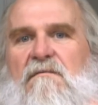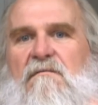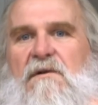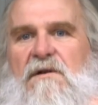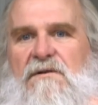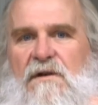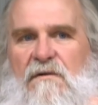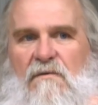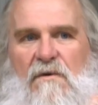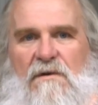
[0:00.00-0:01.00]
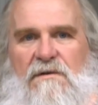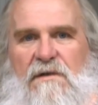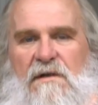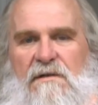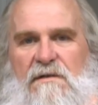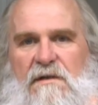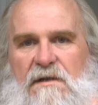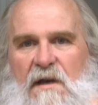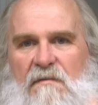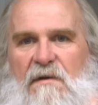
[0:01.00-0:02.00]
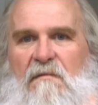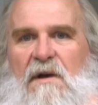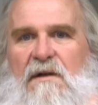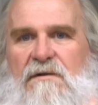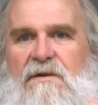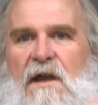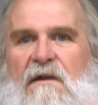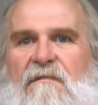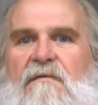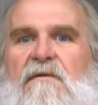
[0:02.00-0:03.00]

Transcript: because they're the ones that's keeping everybody else safe.